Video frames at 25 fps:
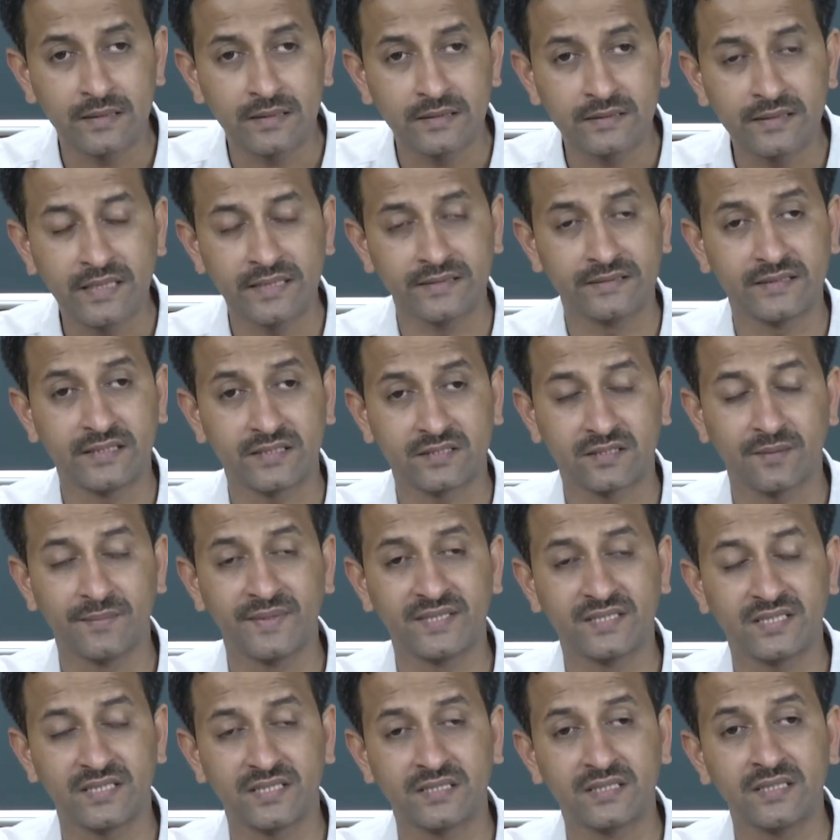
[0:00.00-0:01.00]
Then
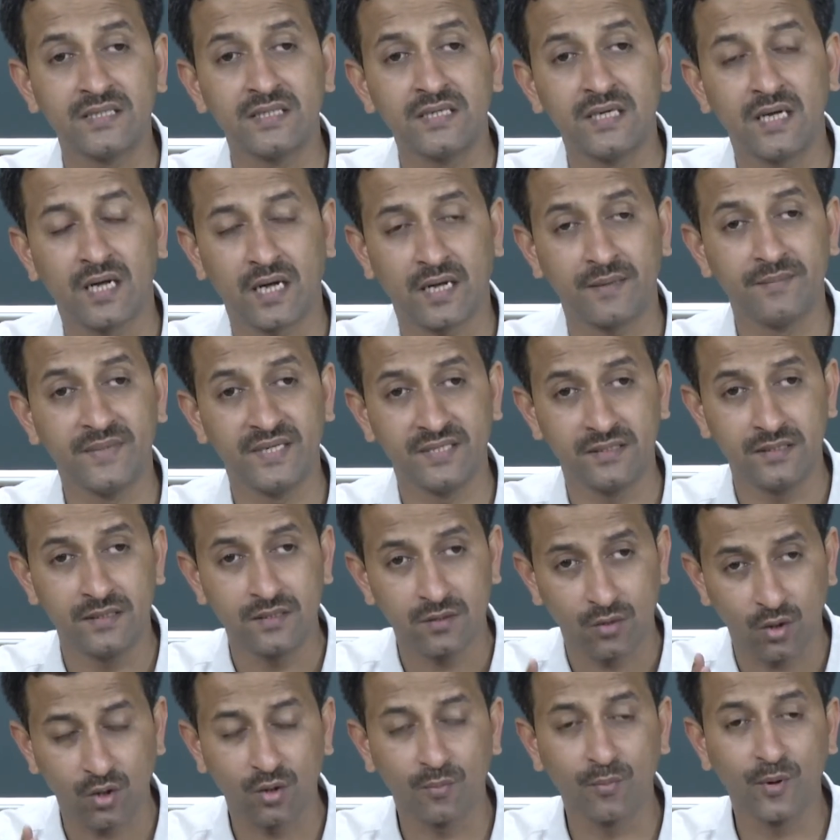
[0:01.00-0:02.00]
systematic, I mean
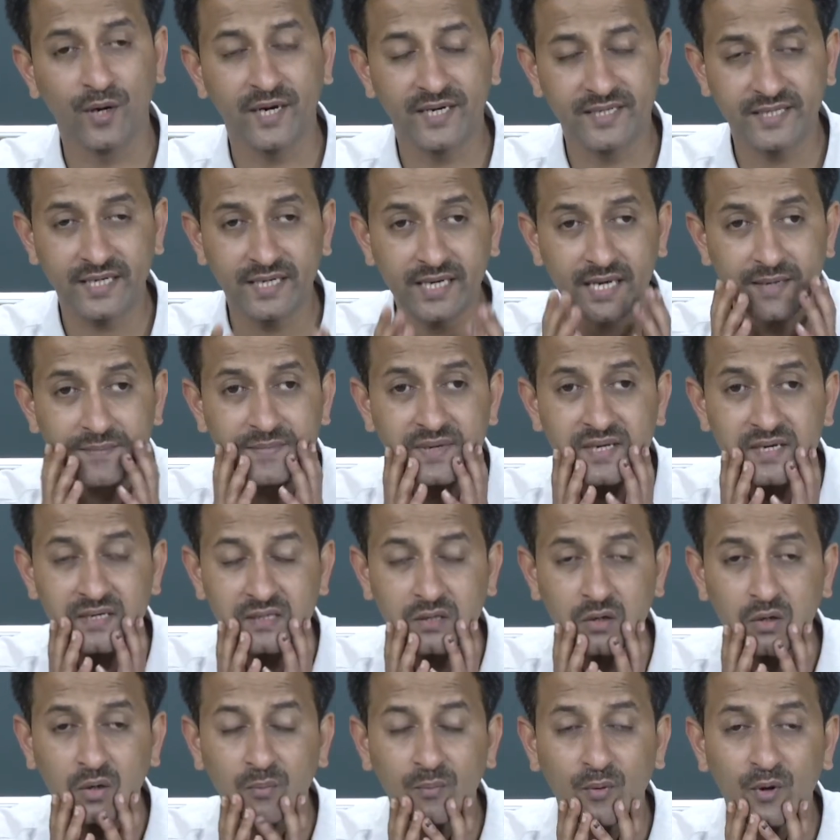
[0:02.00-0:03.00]

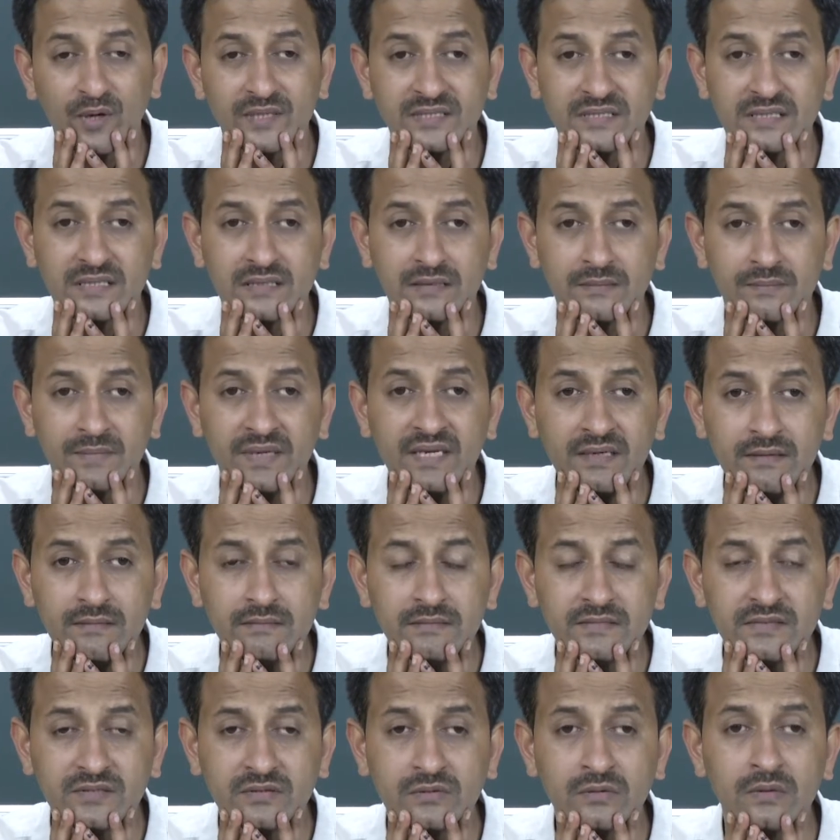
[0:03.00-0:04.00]
corroboration
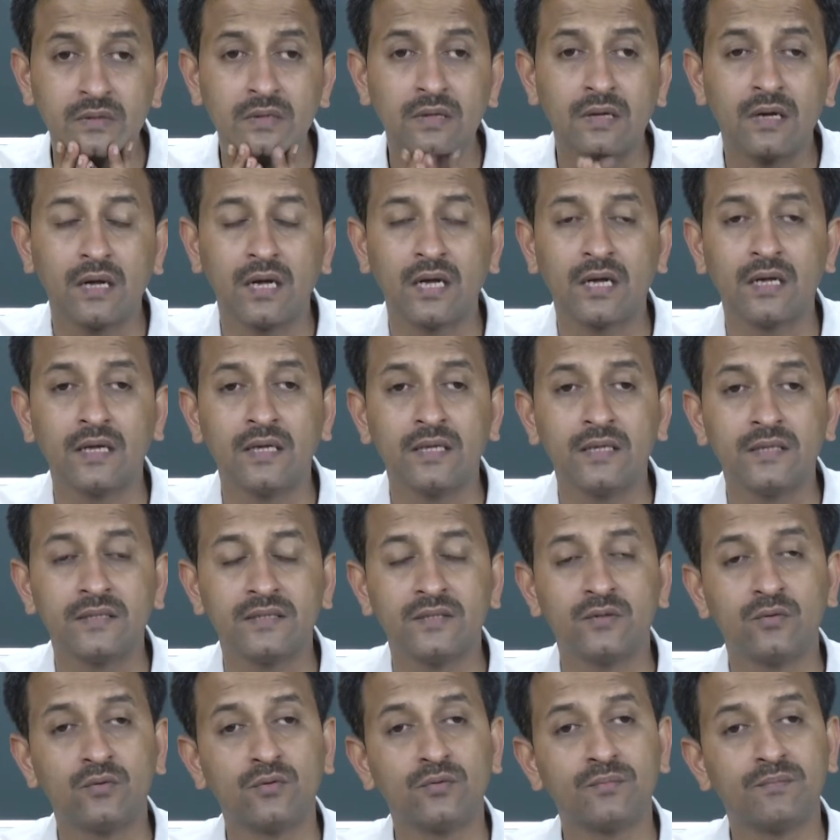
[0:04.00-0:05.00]
means
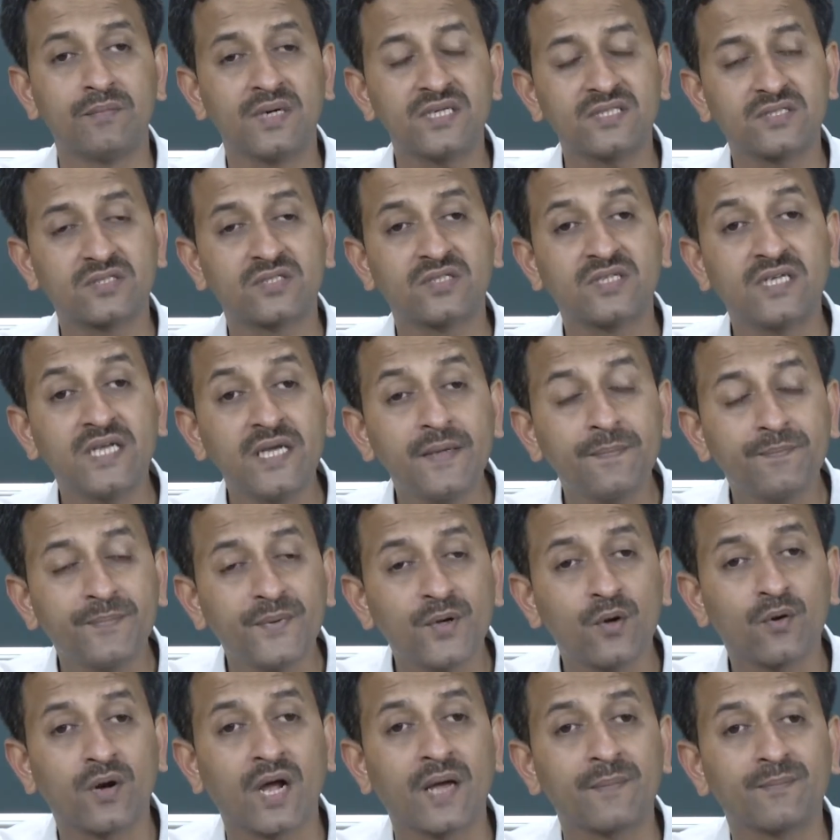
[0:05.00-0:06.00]
you must keep
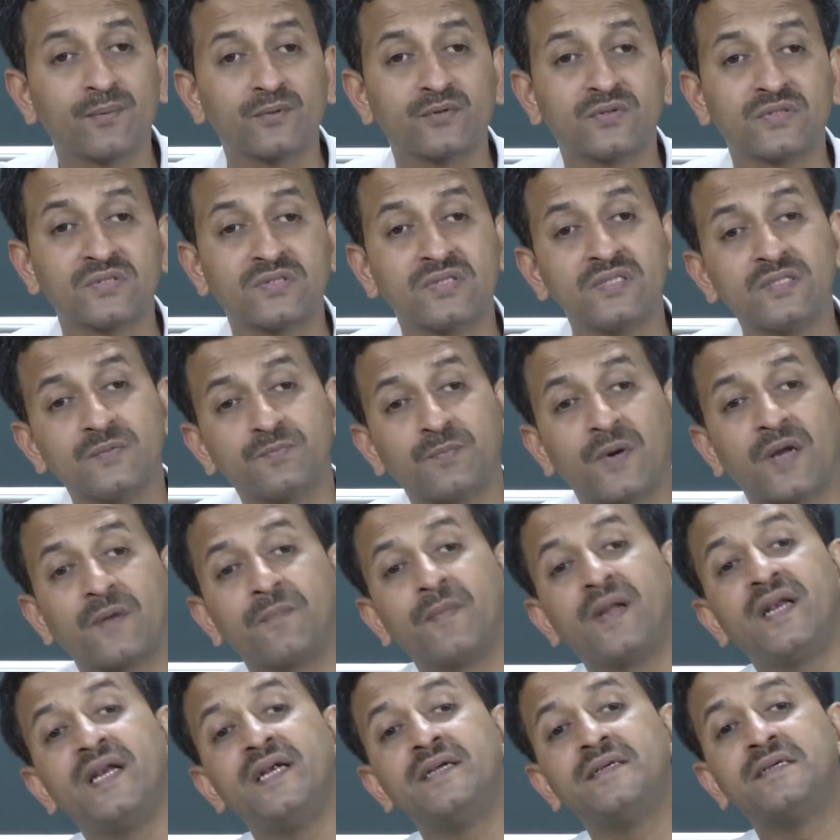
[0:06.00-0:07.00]
your hypothesis
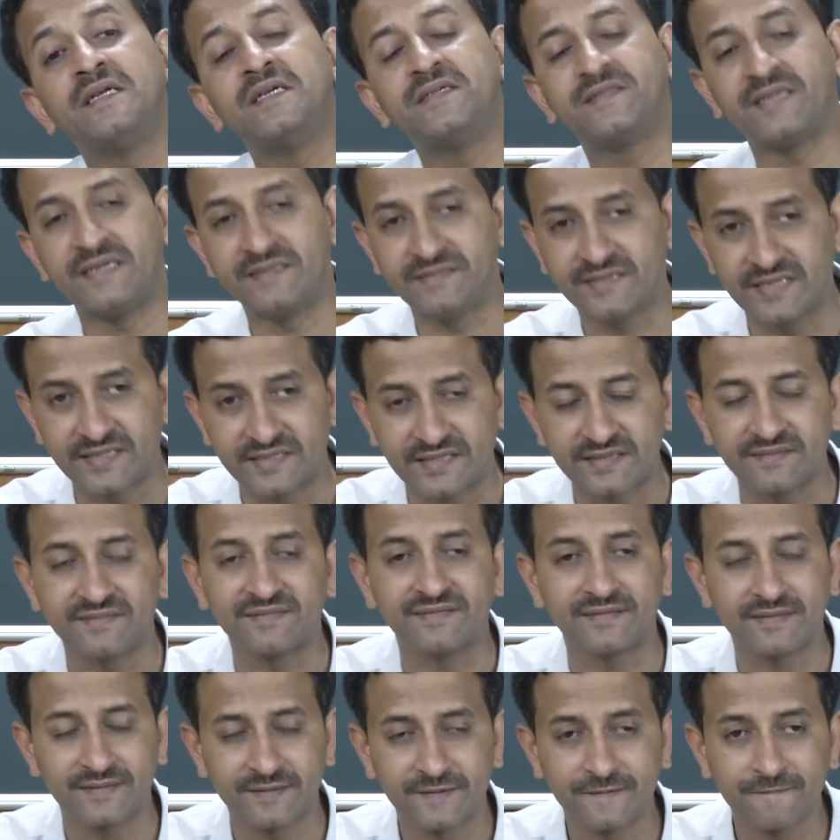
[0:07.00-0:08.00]
permanently tentative.
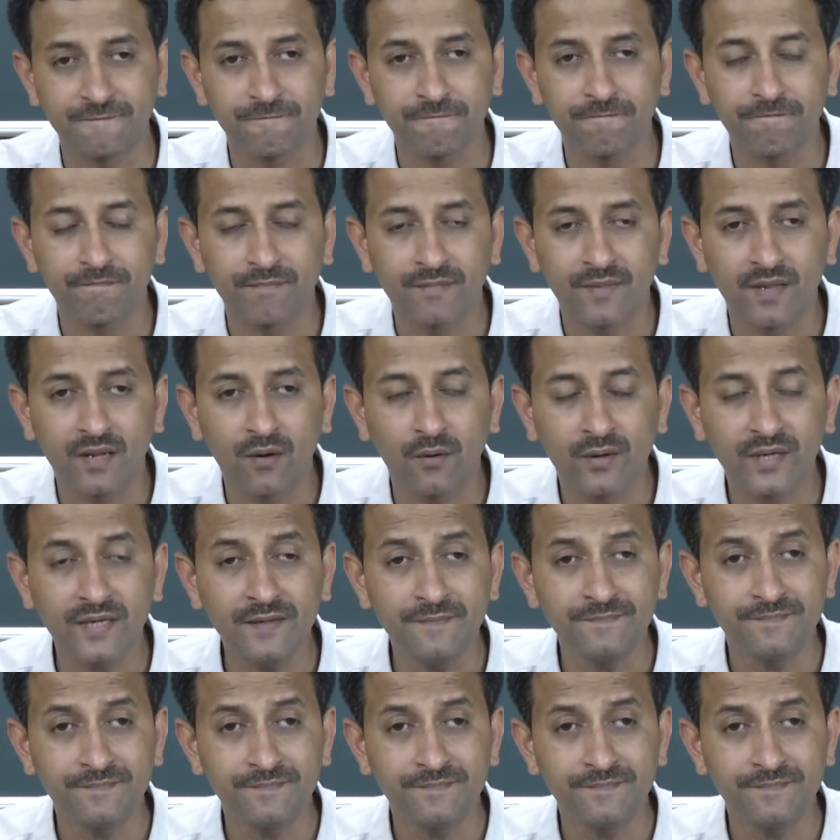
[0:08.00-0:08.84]
Okay?